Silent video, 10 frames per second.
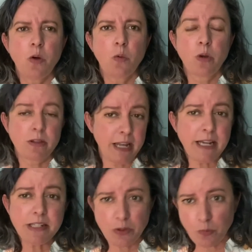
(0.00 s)
relate
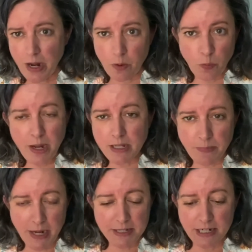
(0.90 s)
to what we as
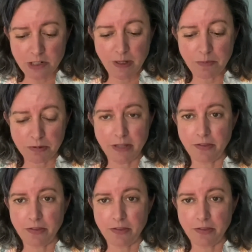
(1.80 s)
backstage people in